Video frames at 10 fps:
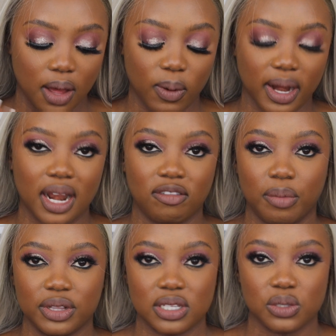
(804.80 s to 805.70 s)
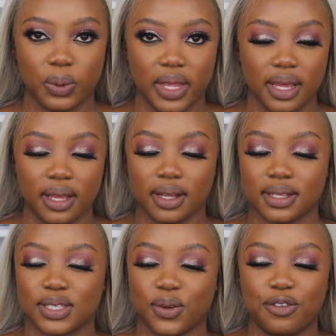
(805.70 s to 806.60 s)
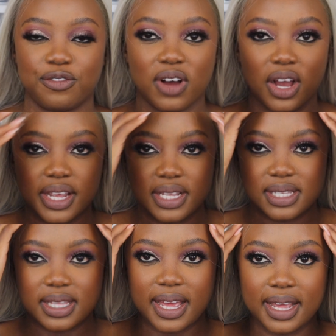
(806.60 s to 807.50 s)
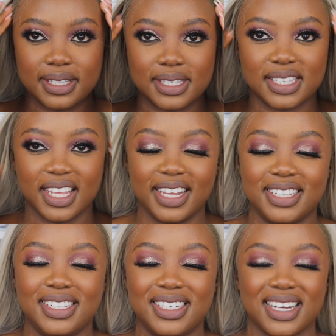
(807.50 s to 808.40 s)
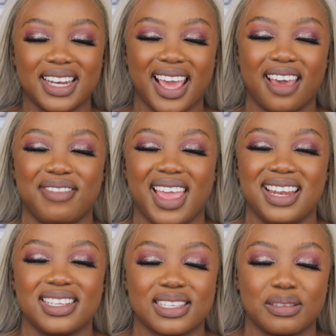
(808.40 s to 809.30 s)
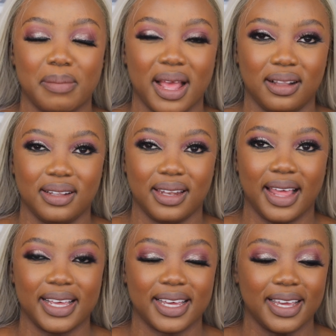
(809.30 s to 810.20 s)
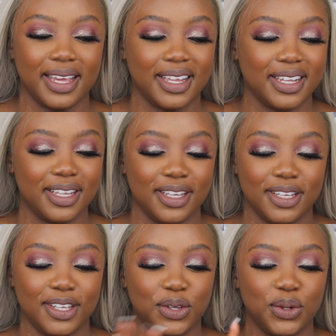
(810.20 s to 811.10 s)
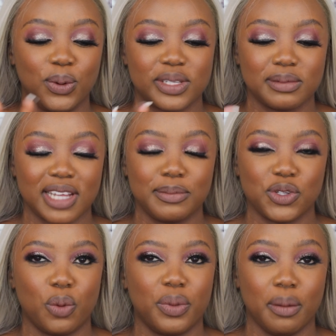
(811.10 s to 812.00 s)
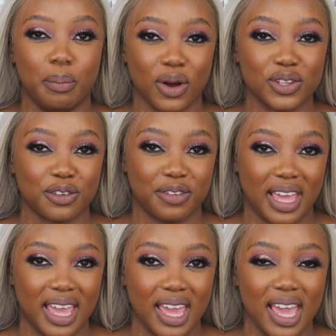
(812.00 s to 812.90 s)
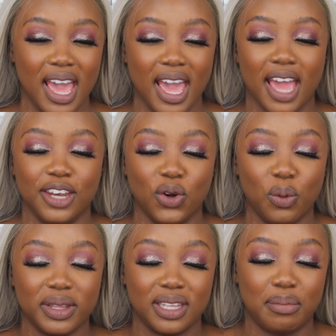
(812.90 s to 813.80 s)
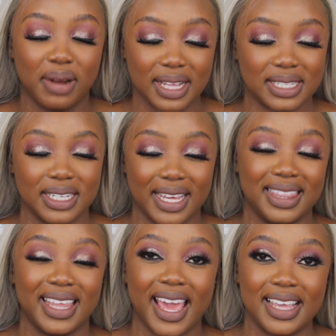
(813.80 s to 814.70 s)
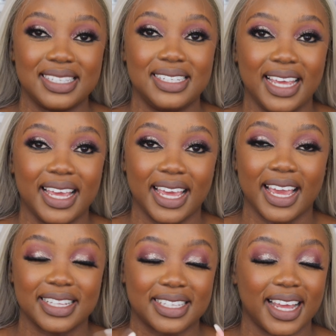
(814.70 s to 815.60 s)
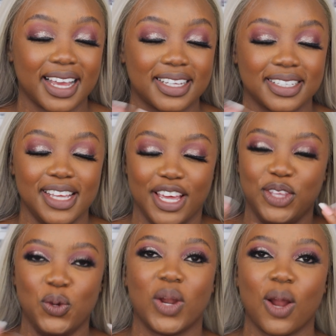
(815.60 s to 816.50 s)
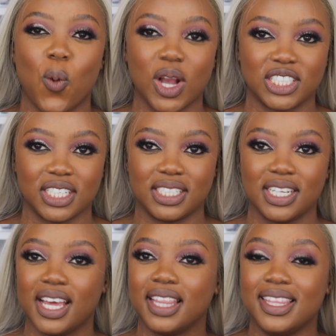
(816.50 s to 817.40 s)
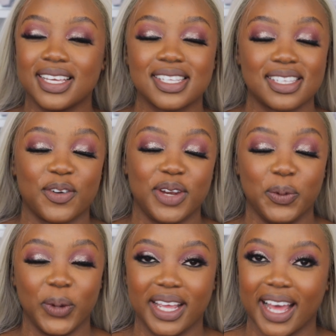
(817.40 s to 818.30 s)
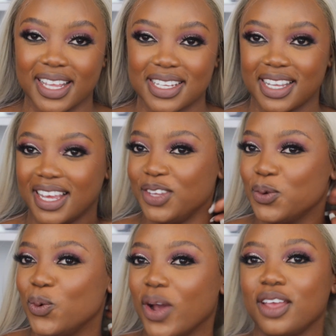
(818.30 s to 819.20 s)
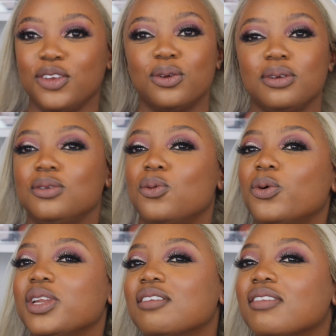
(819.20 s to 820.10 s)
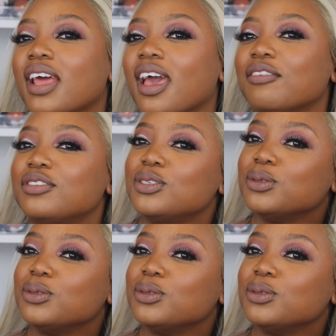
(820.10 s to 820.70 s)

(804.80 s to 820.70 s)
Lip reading: What I love about this wig so far is that it didn't have any smell. Like, you know, sometimes you open a box of hair and you open that plastic and the hair is stinking. It's like you want to wash it. This is a ReadyWig, guys. You won't even have